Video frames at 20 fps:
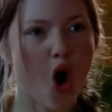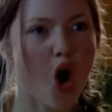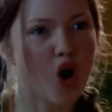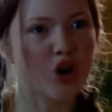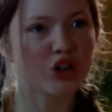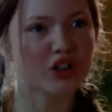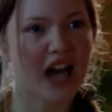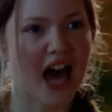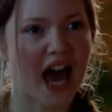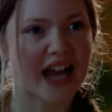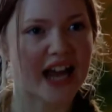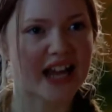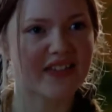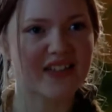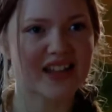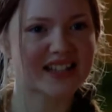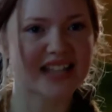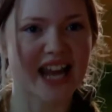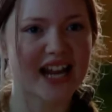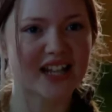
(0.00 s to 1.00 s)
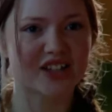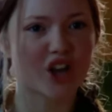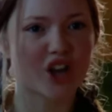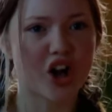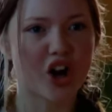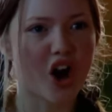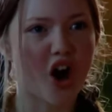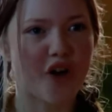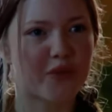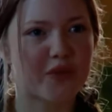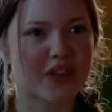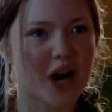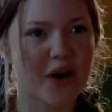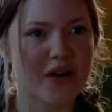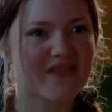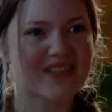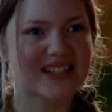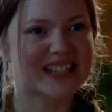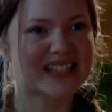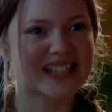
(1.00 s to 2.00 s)
out all night, then take Doll off
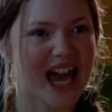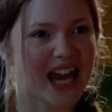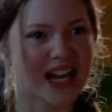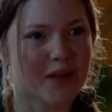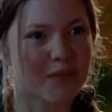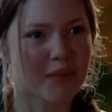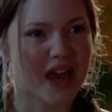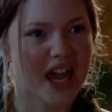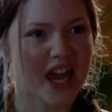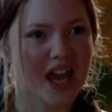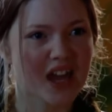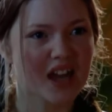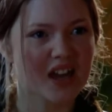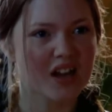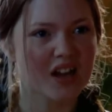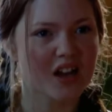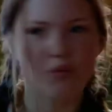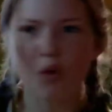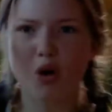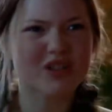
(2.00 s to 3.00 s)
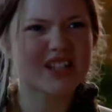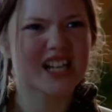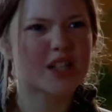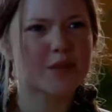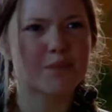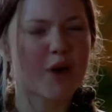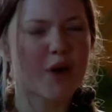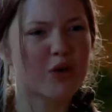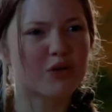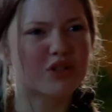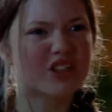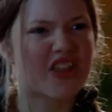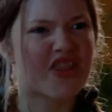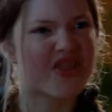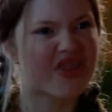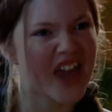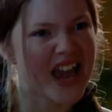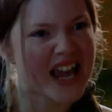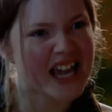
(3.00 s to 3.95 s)
without even telling me. What was I supposed to